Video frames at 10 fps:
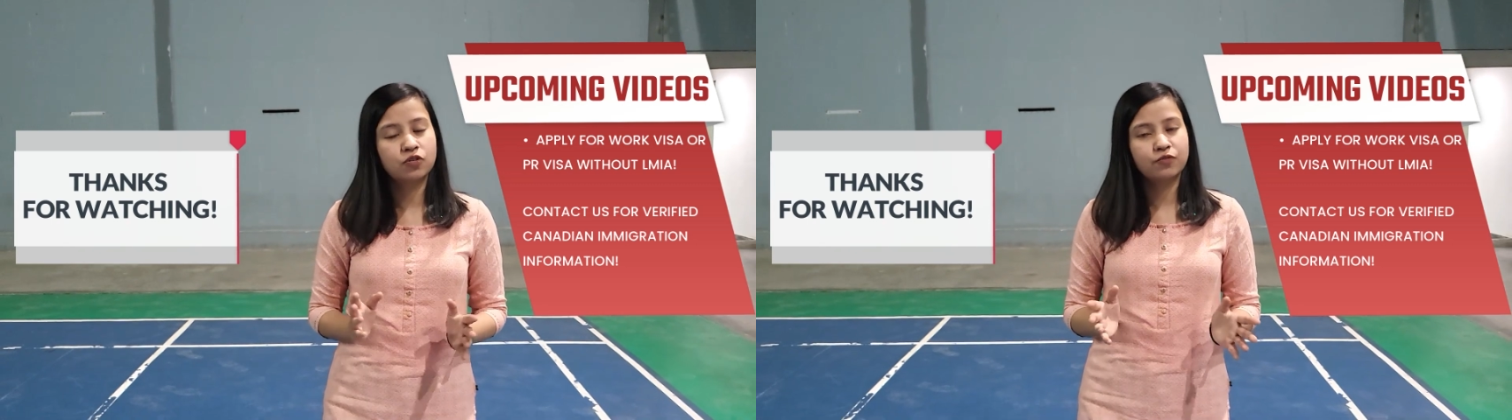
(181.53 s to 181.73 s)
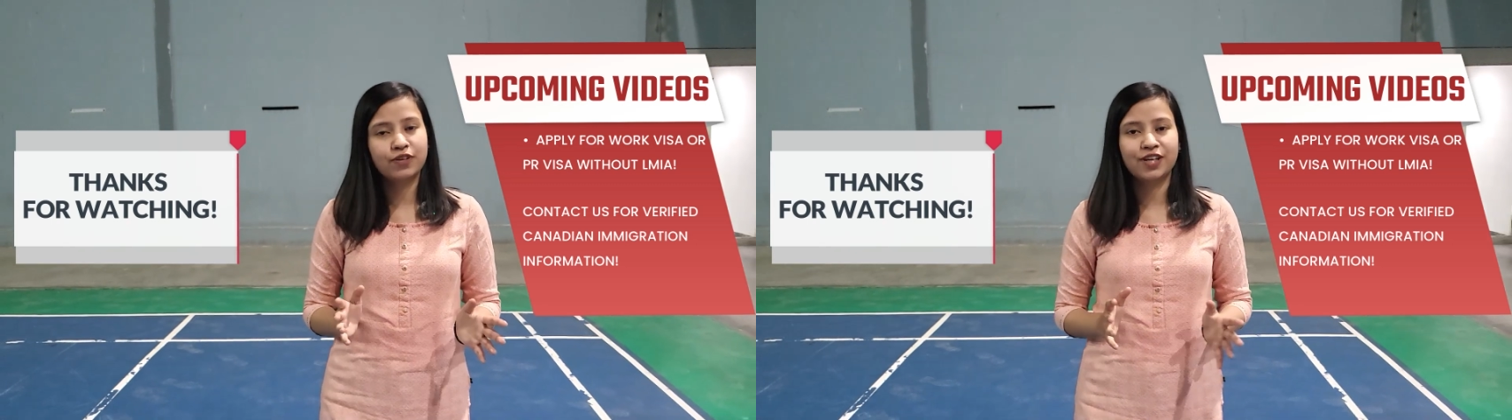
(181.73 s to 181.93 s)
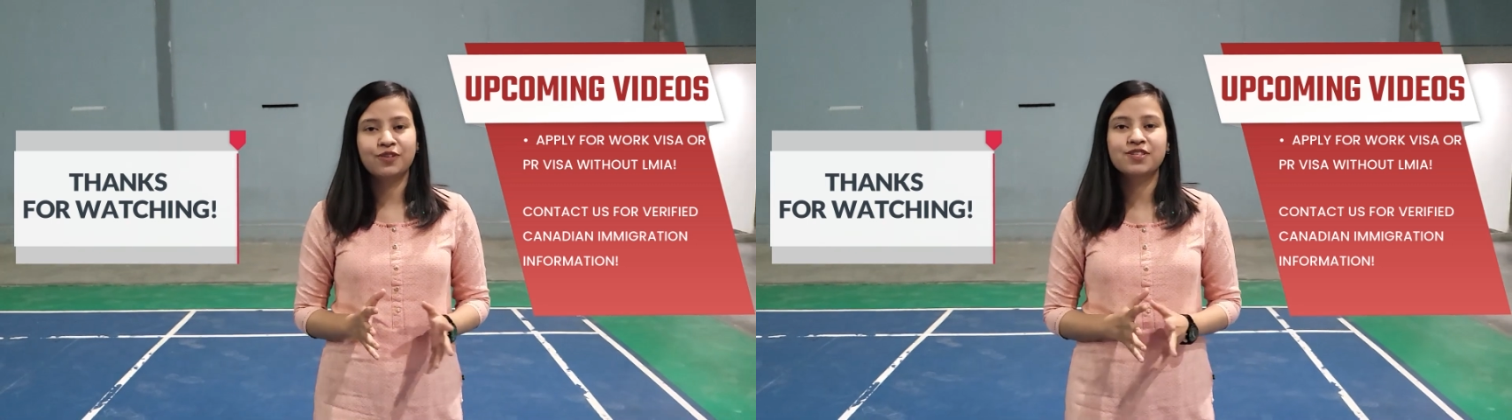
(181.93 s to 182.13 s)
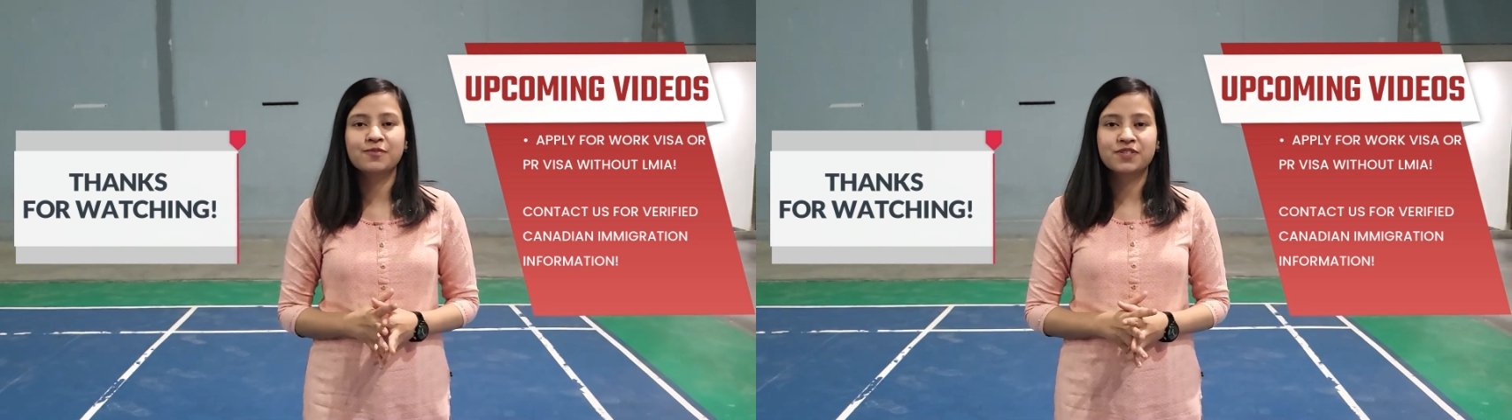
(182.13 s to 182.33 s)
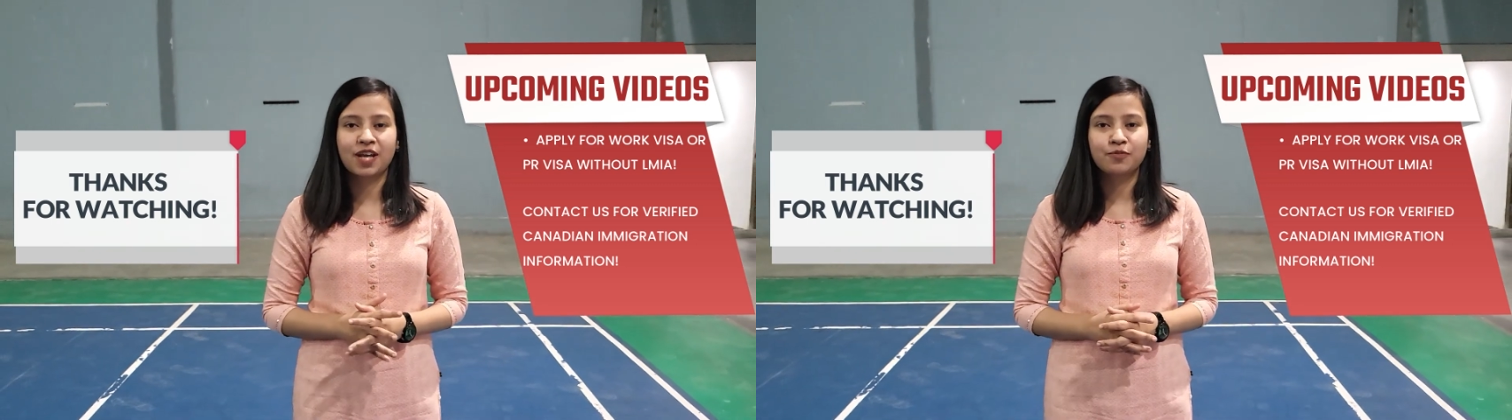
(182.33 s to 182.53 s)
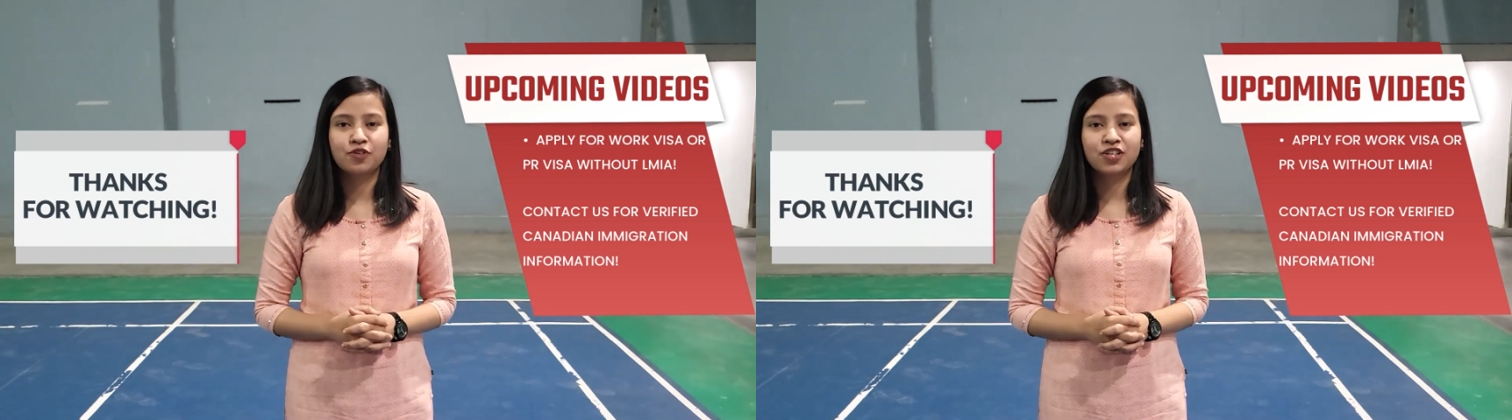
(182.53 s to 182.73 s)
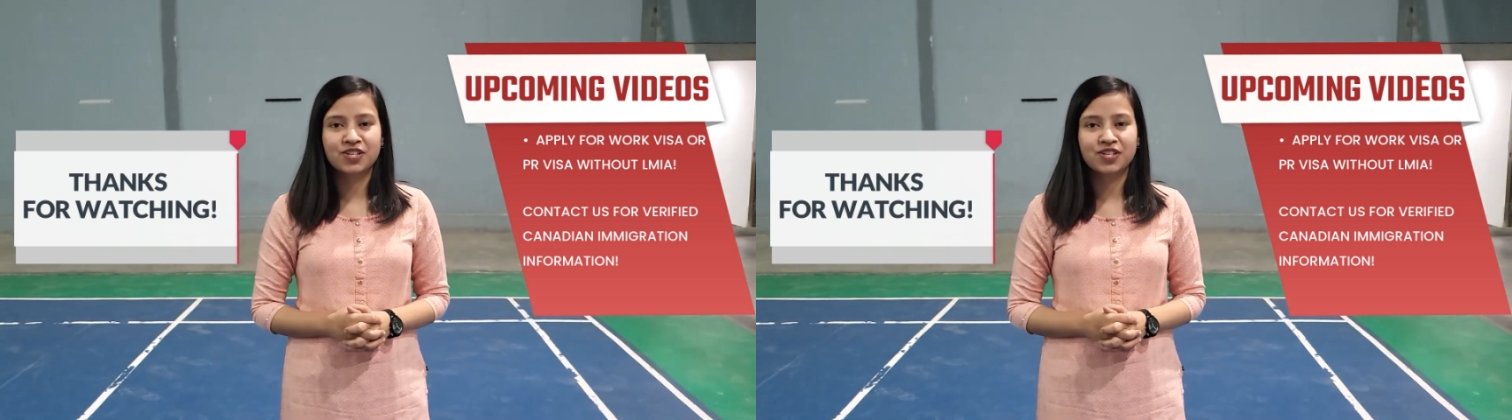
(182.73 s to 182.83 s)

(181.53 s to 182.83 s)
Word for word: don't forget to subscribe to our